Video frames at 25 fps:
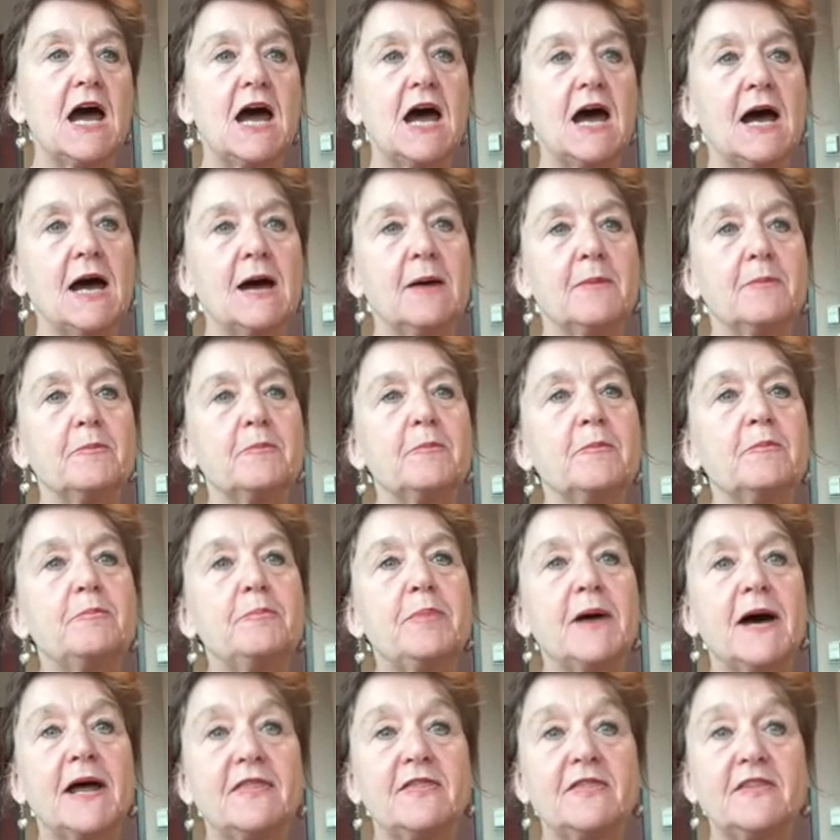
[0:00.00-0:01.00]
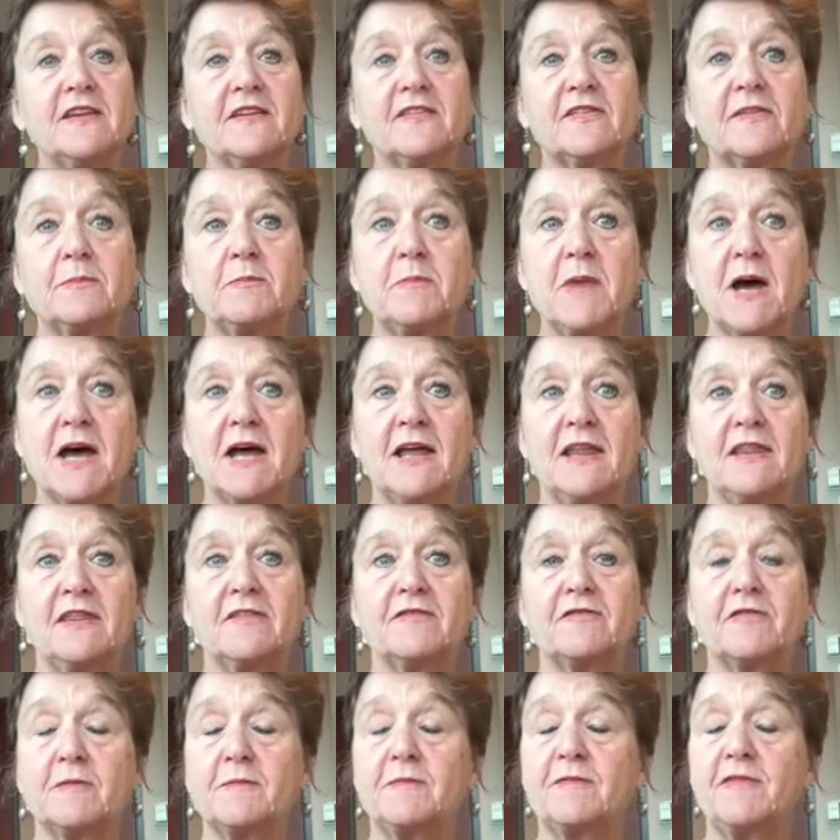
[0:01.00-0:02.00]
Um, but this month,
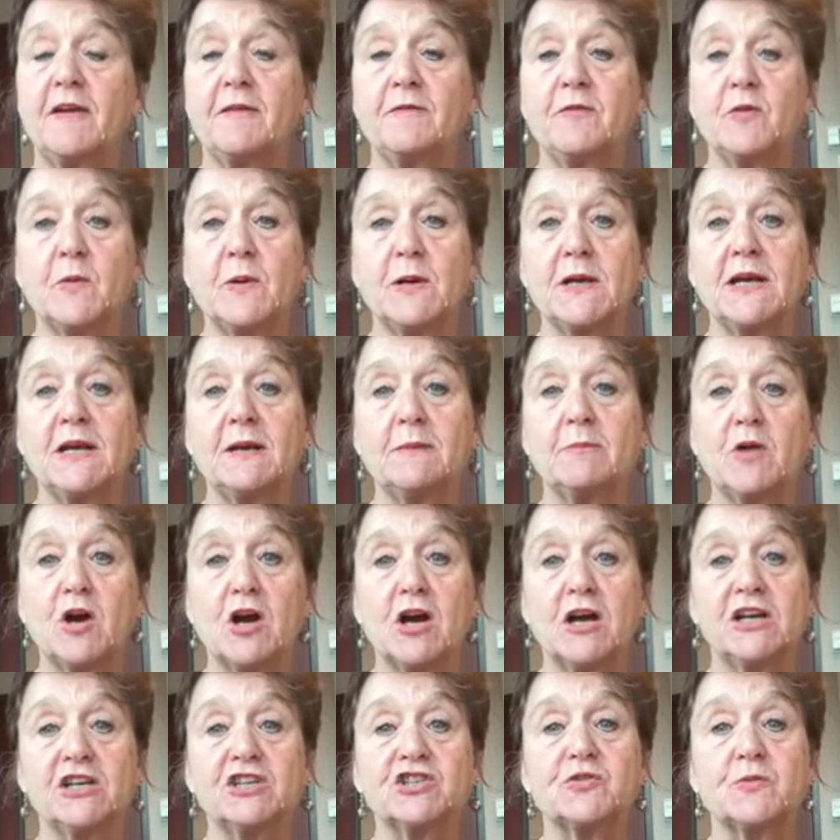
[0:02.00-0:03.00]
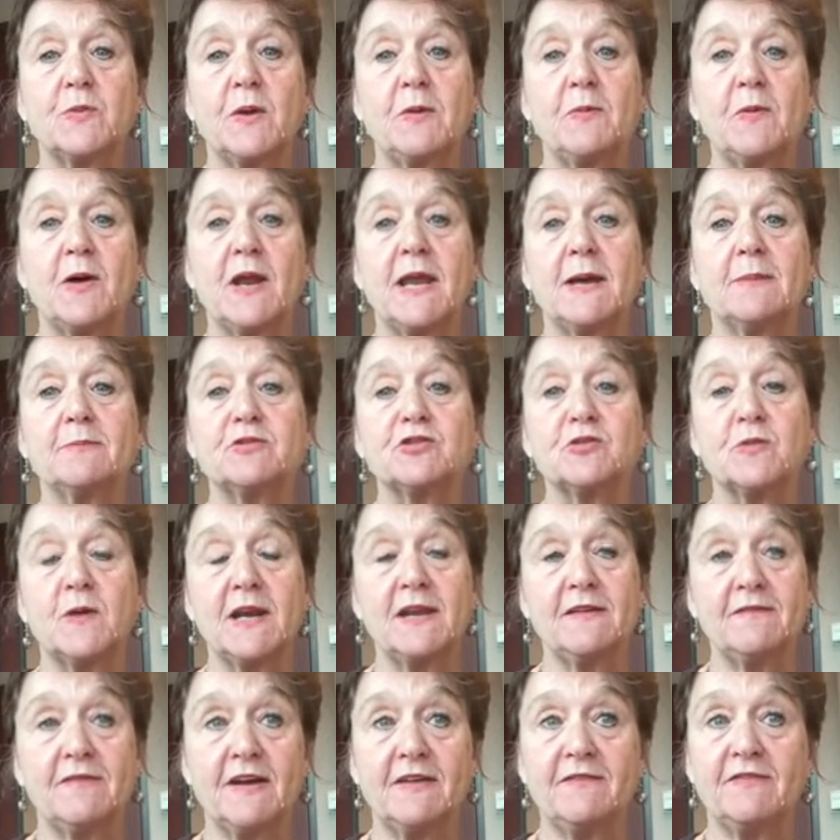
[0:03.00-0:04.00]
from February to March, we went up
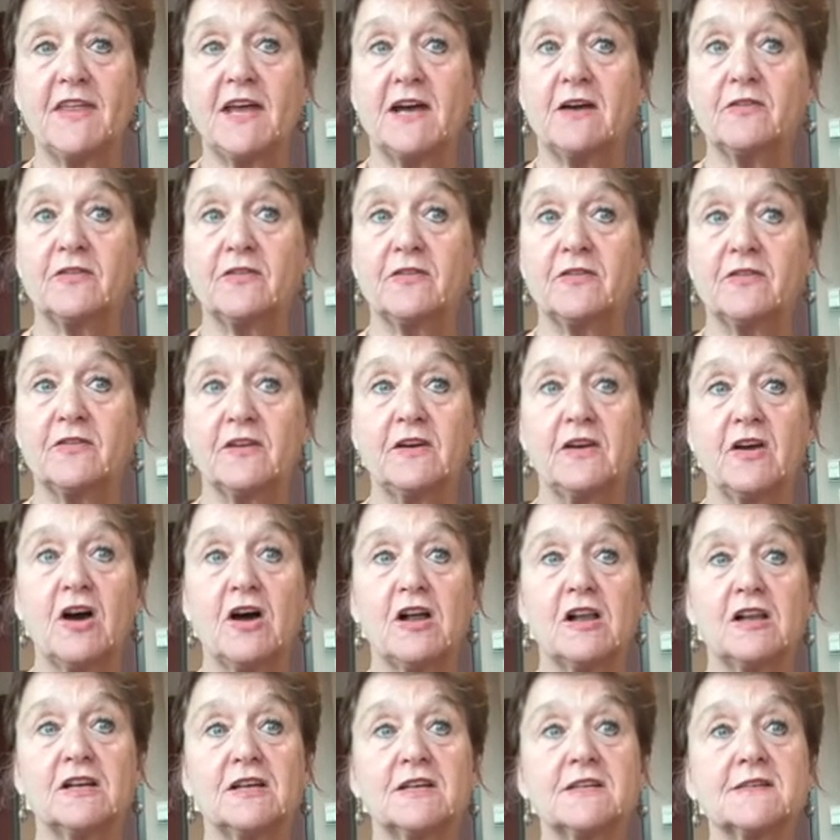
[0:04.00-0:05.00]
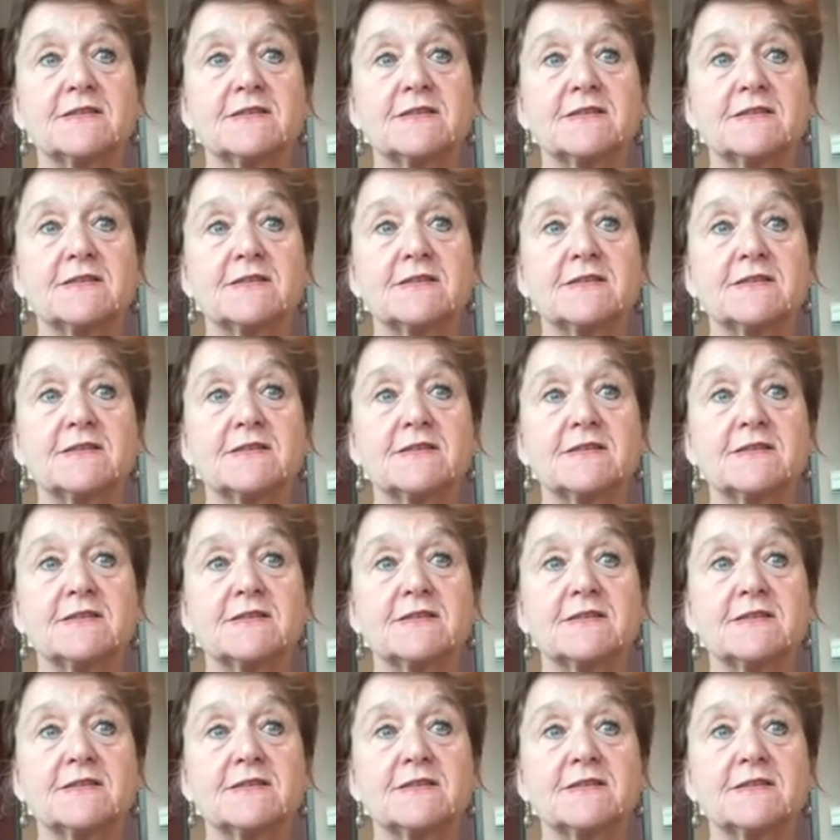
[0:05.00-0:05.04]
$25,000.